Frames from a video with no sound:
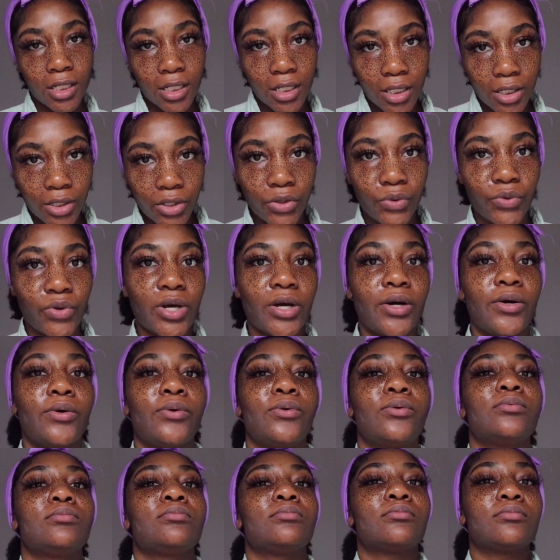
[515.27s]
you
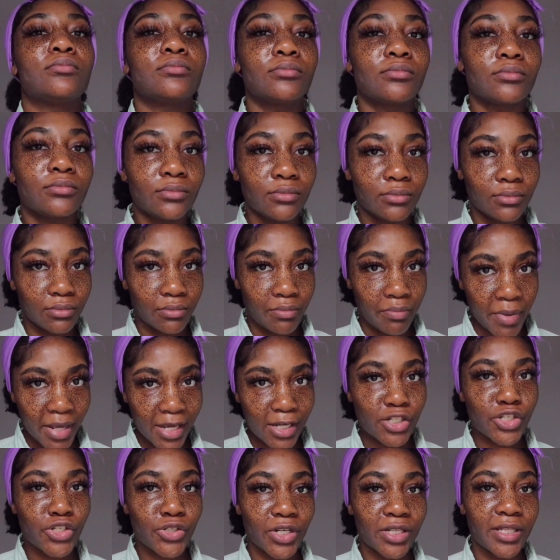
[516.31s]
know,
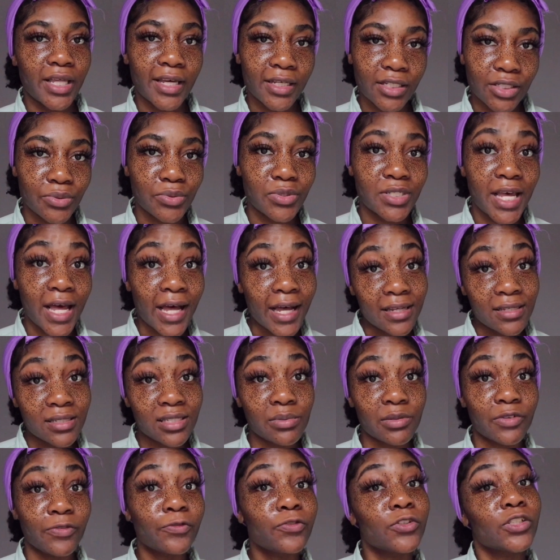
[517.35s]
make sure that you test
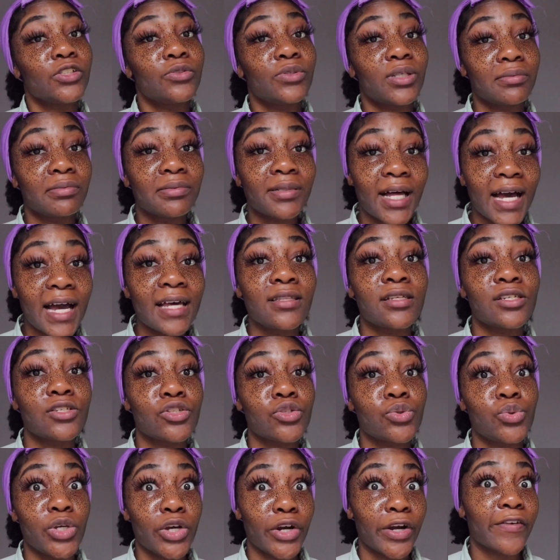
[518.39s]
before you apply this
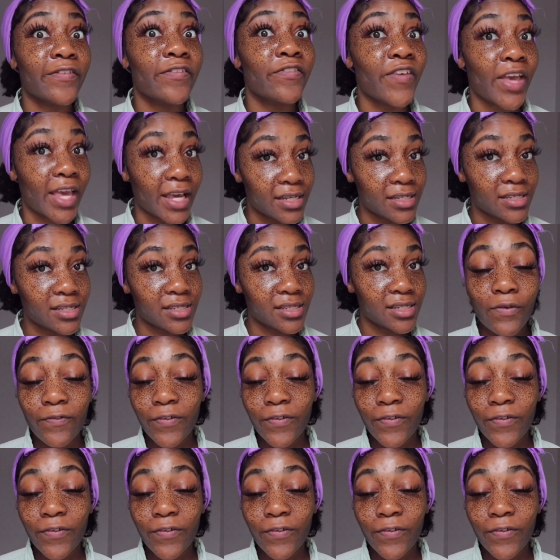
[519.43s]
to your face.